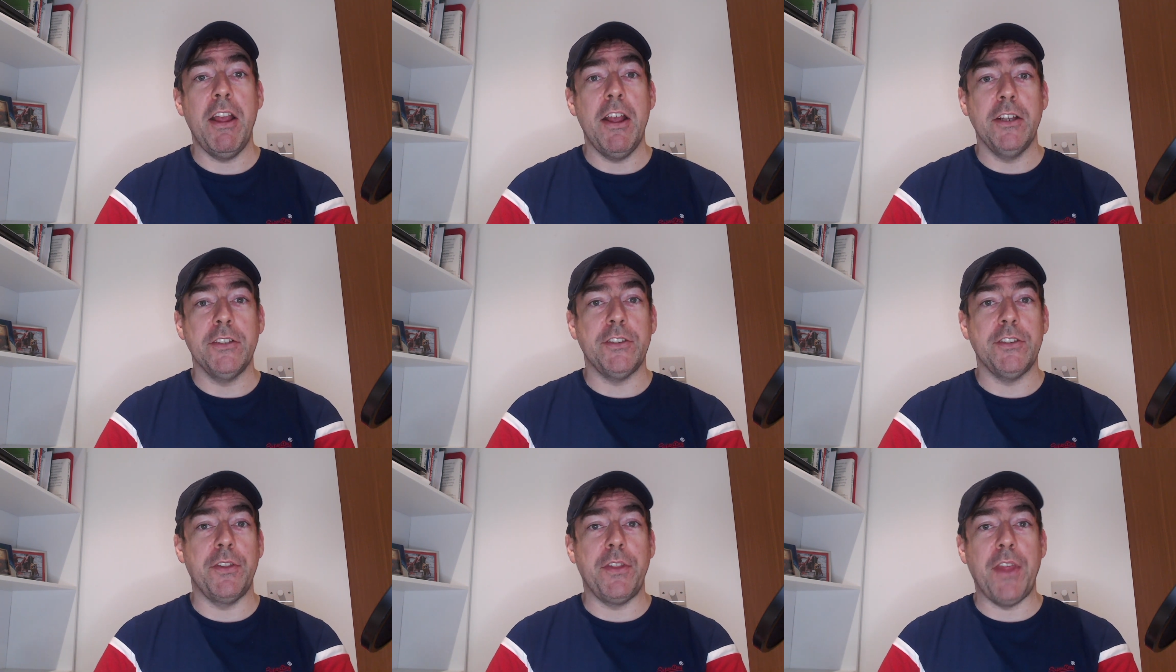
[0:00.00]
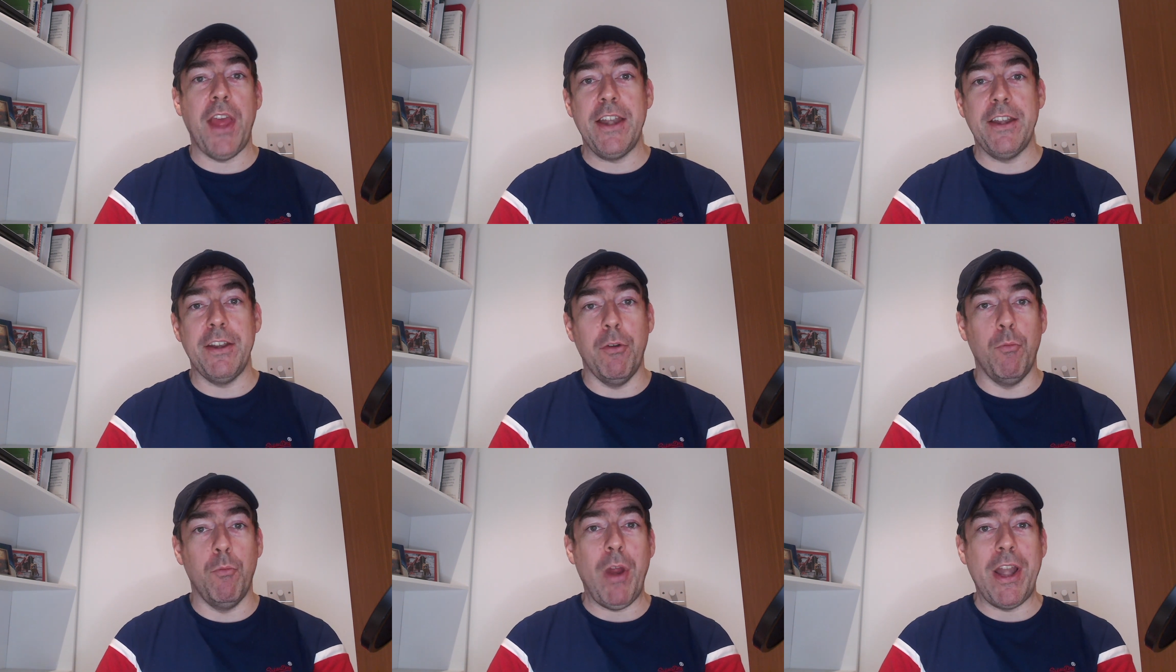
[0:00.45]
so
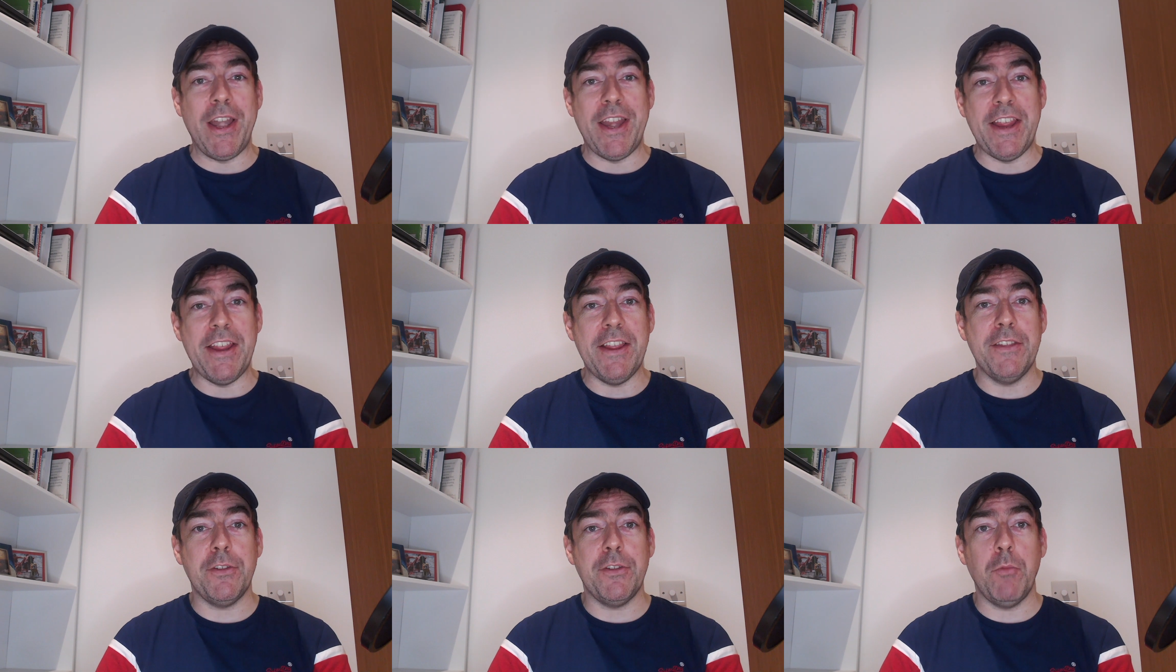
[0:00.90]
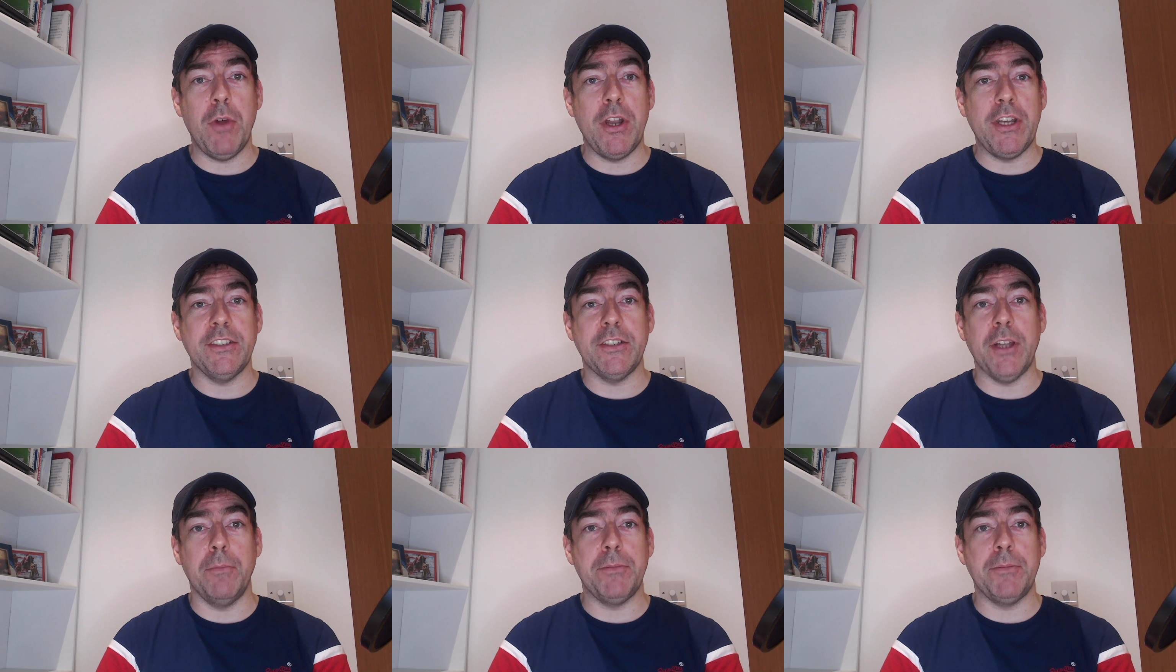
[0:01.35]
then when either one
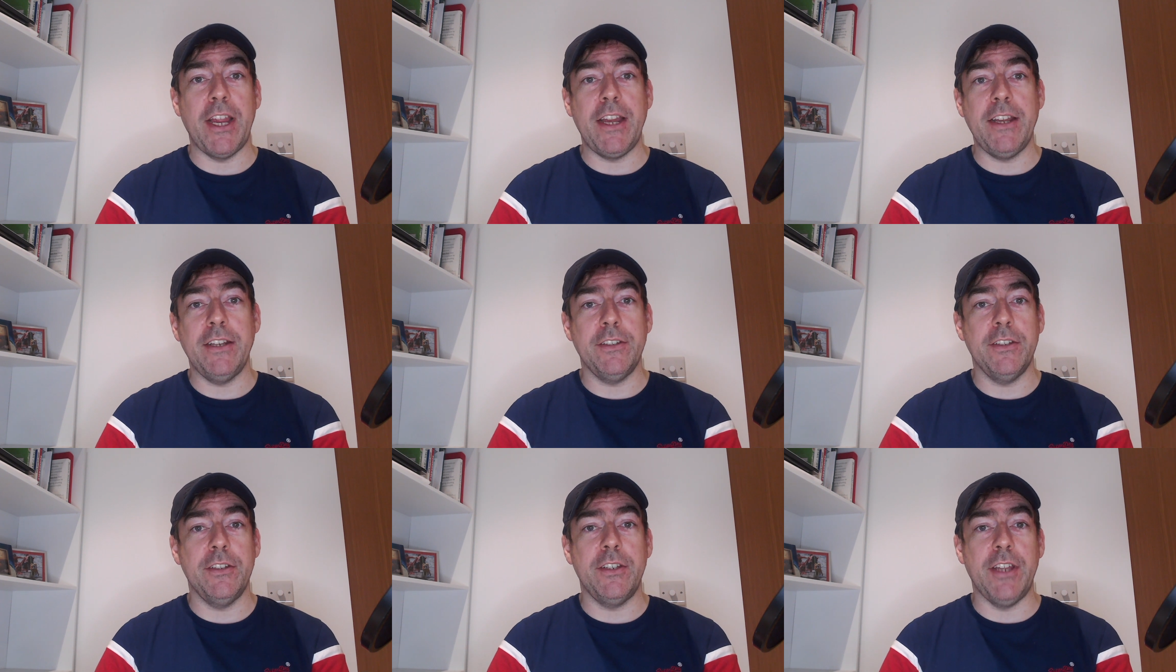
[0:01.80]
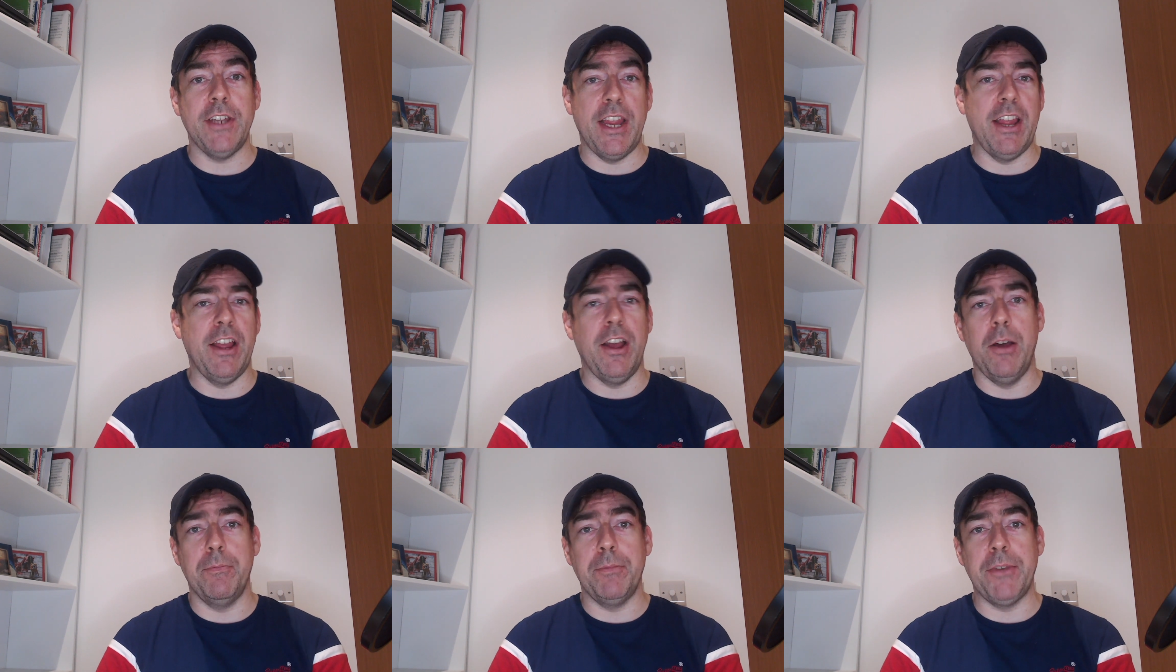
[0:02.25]
is updated, it
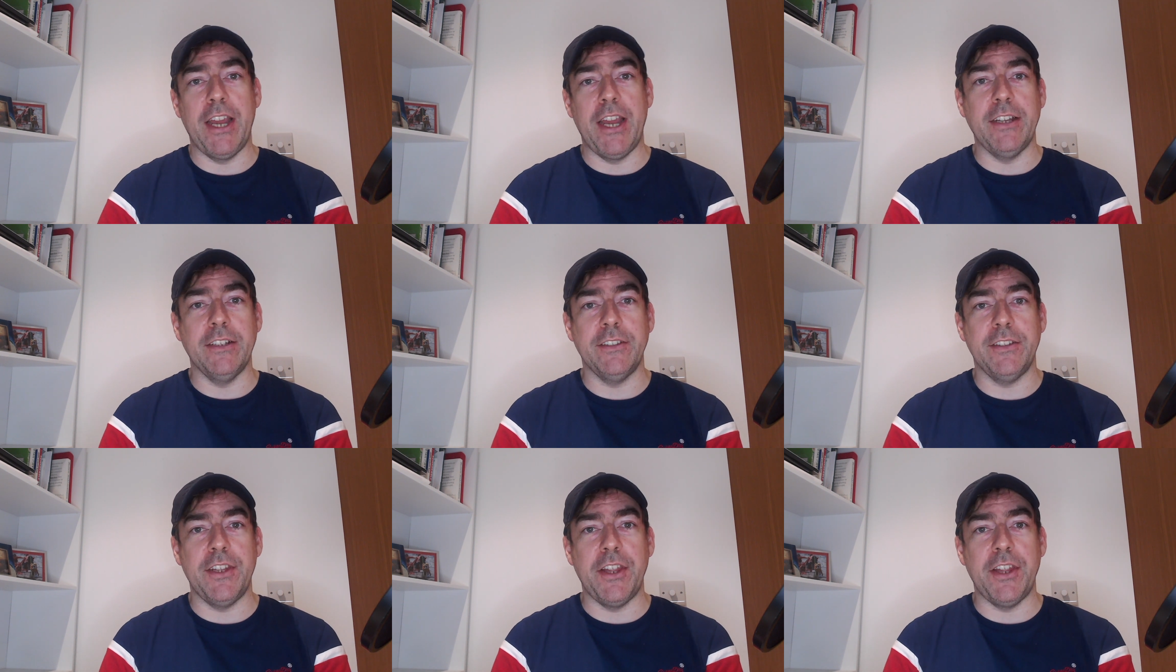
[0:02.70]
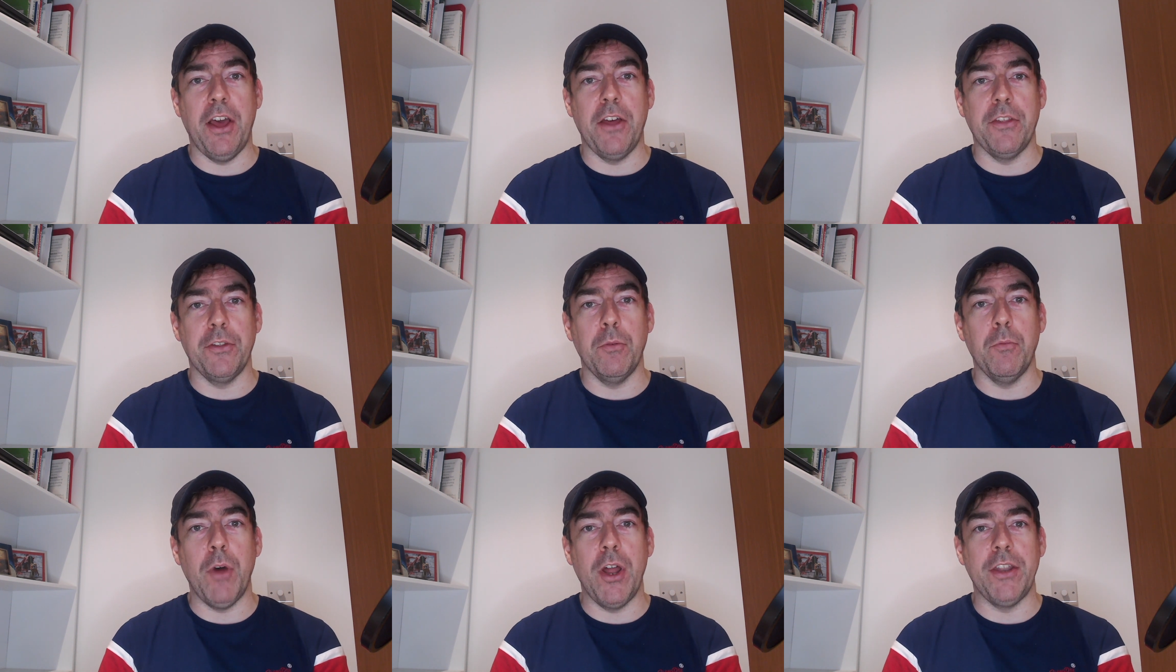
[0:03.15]
updates the other
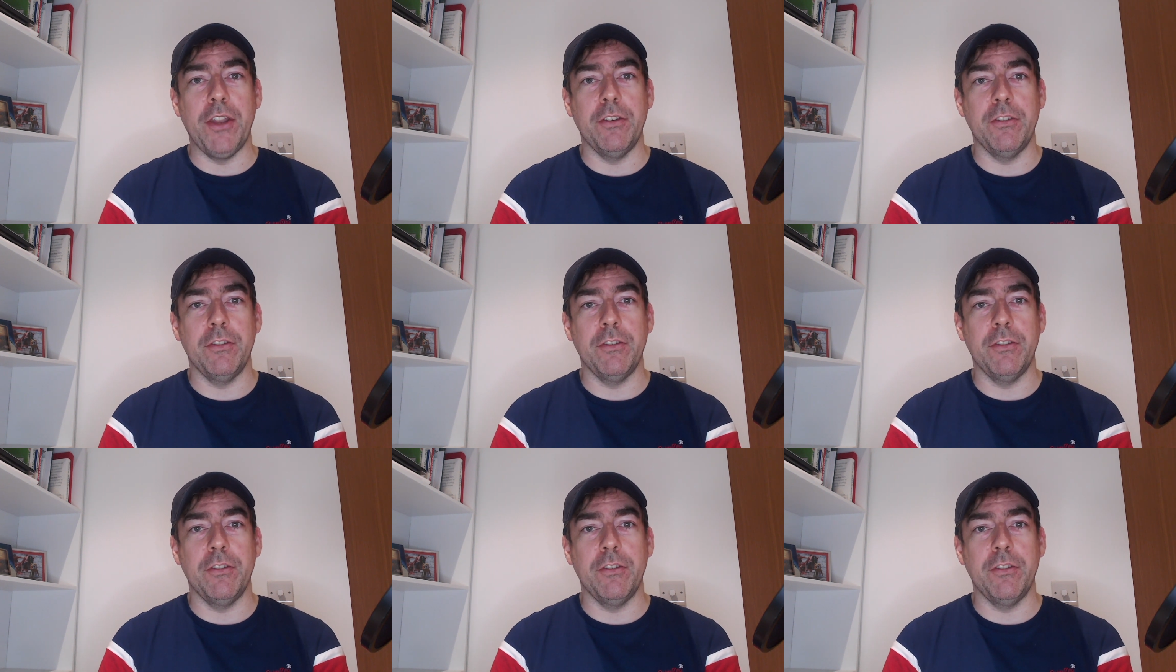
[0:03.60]
one.